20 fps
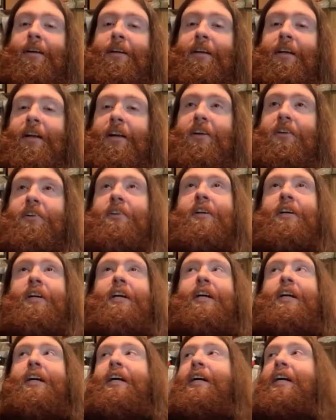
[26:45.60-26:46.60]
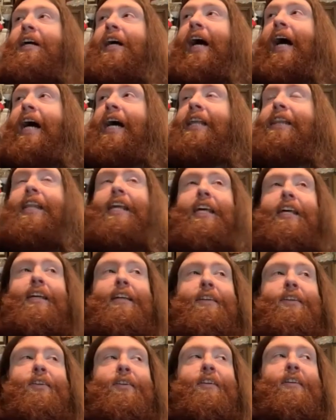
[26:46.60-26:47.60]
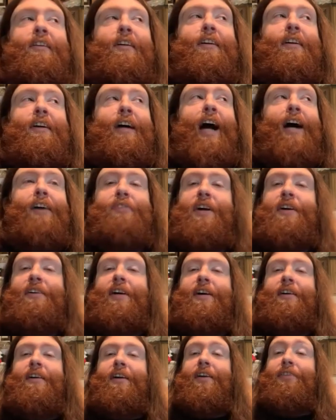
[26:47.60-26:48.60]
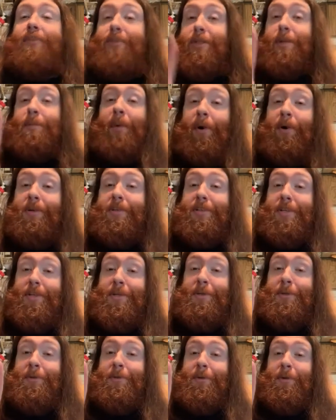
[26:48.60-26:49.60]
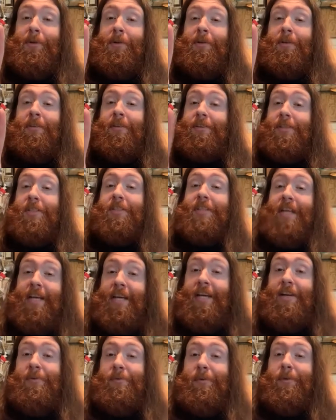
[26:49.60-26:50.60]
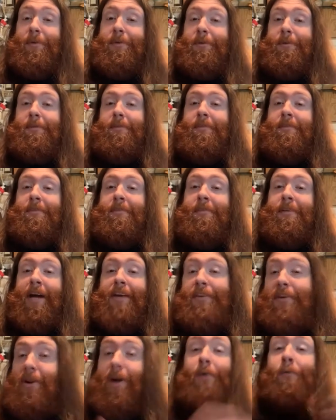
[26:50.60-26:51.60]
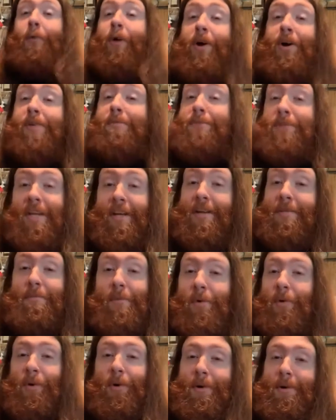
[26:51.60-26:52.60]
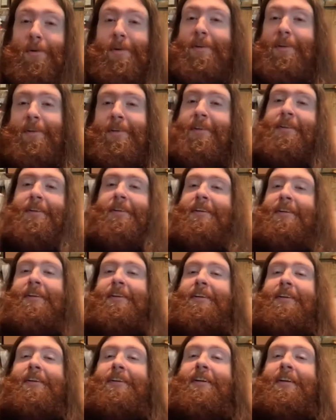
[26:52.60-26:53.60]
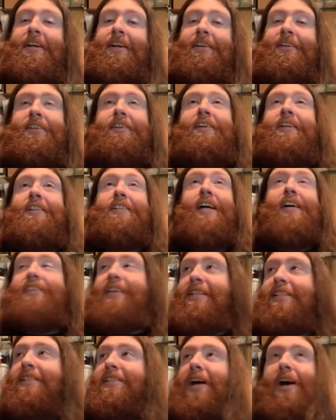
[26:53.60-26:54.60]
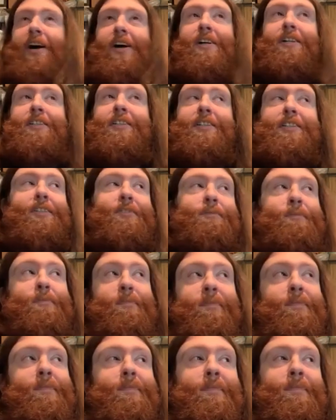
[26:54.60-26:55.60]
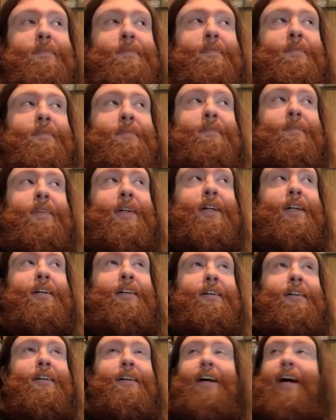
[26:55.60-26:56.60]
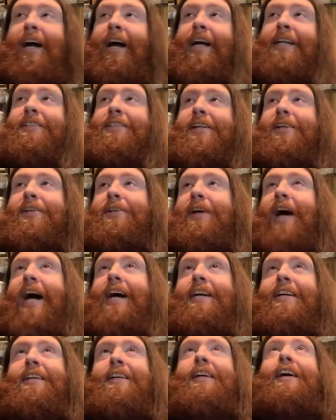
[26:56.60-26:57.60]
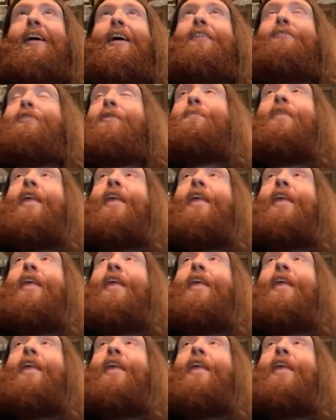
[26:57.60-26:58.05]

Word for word: you know? And then I found out there's a part two, there's a second one, and they're not worms anymore. You know, it's like, this is awesome. And so I, from